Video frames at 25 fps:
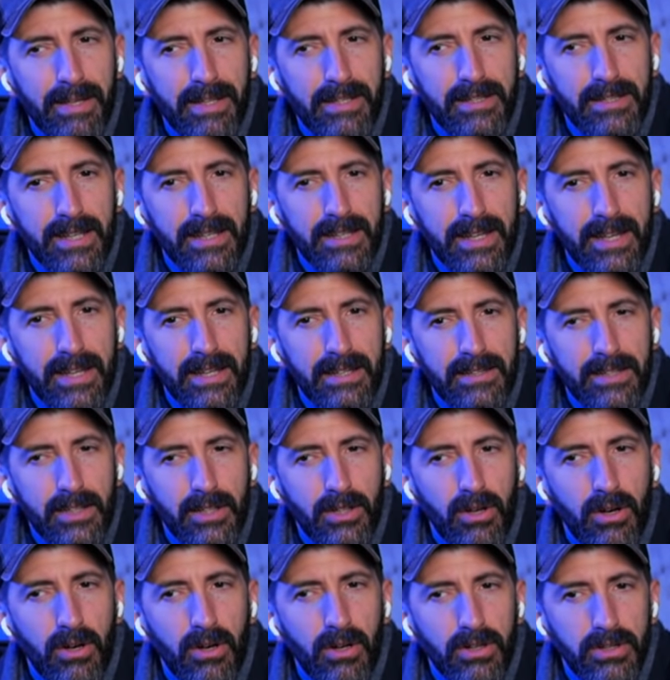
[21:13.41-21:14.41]
he said that
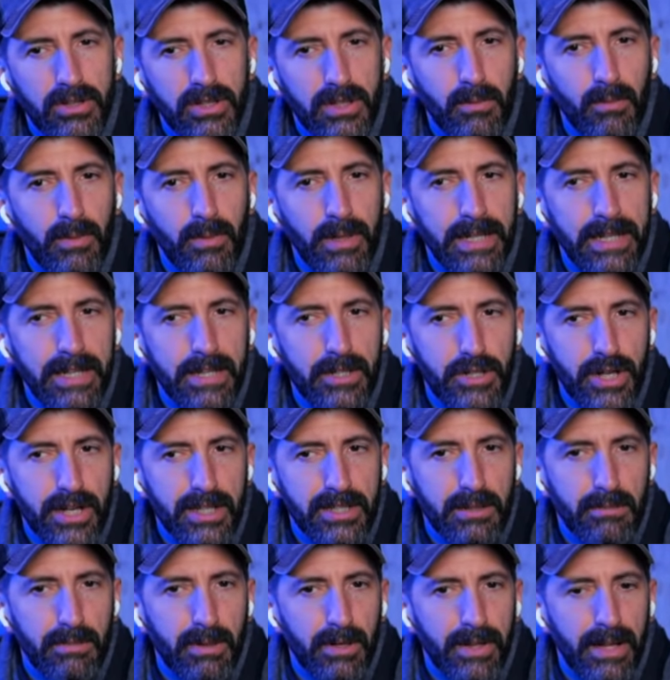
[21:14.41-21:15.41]
to call somebody a
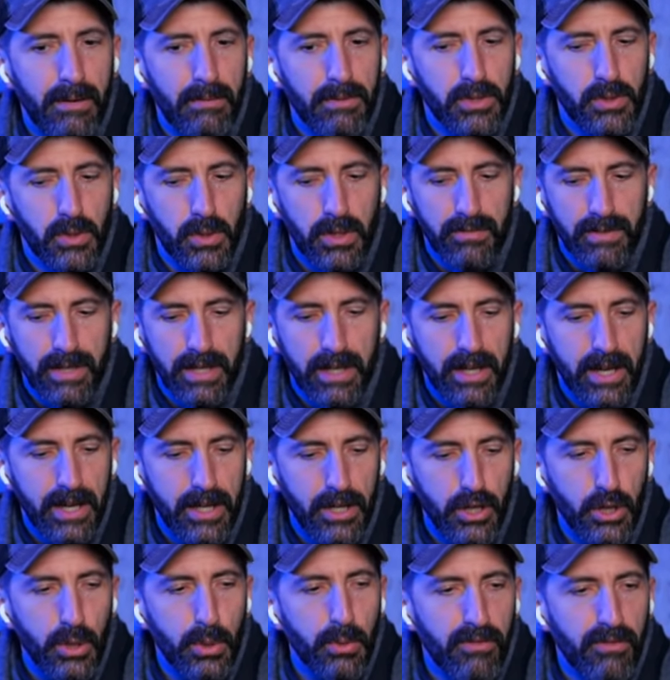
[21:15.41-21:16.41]
Jezebel, that was sort of a
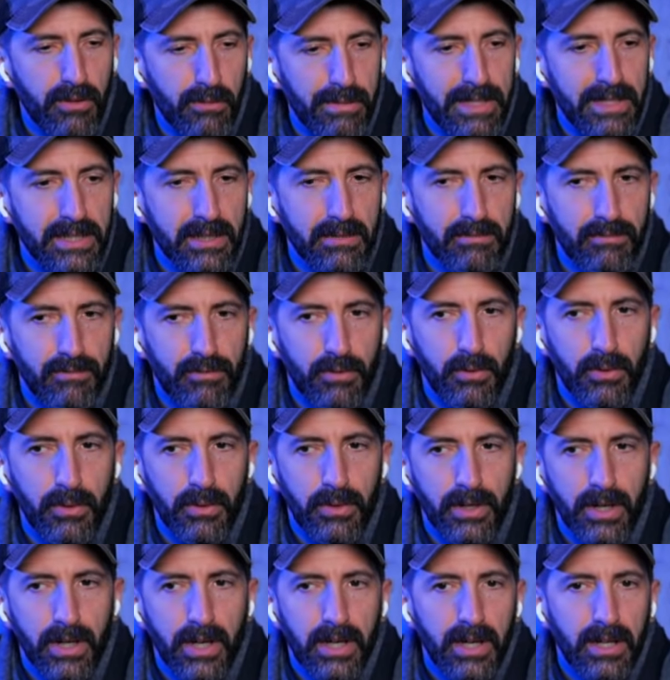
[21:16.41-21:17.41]
euphemism
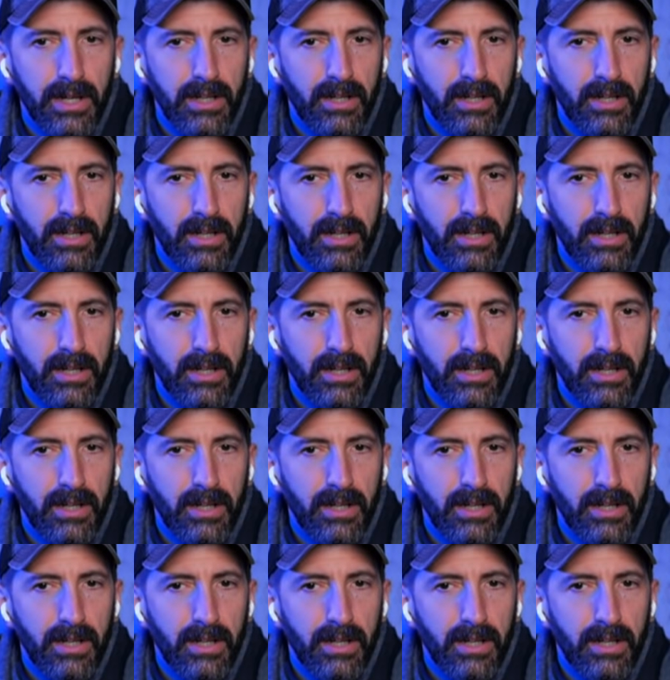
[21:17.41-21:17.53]
for